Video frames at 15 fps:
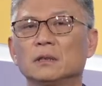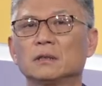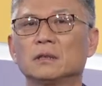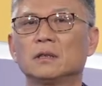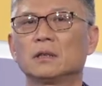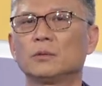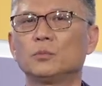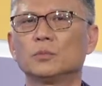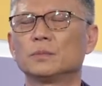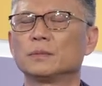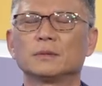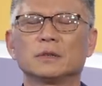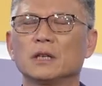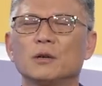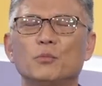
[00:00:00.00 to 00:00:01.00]
there are,
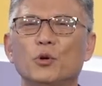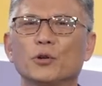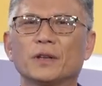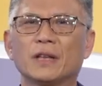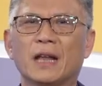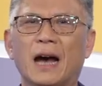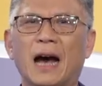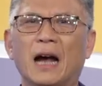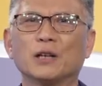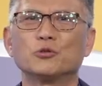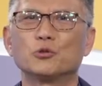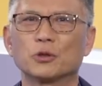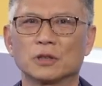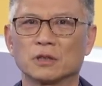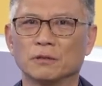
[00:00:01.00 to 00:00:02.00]
there are more than
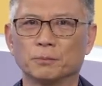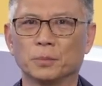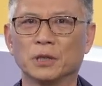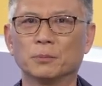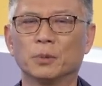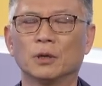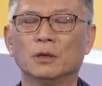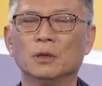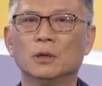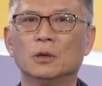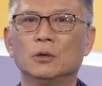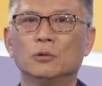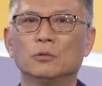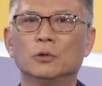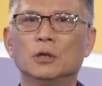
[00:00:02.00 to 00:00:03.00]
hundreds of people
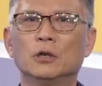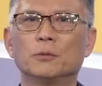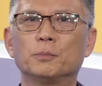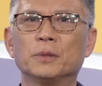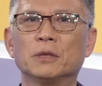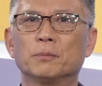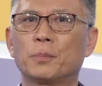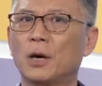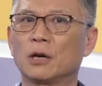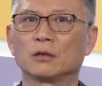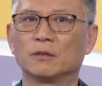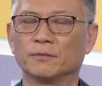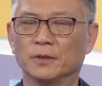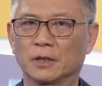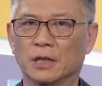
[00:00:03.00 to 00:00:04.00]
will be part
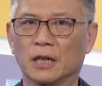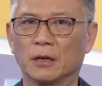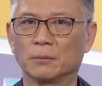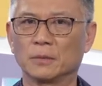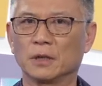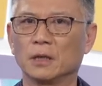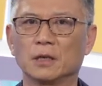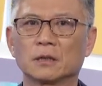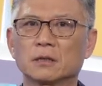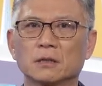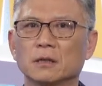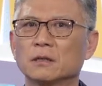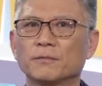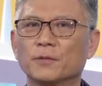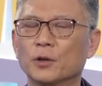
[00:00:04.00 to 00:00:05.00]
of the game. It's,
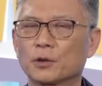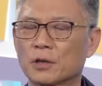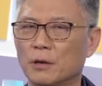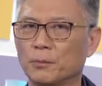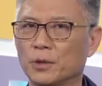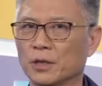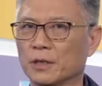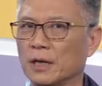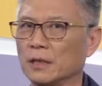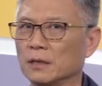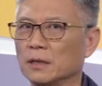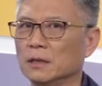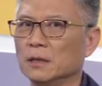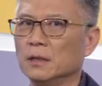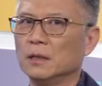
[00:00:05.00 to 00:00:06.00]
it's very complicated.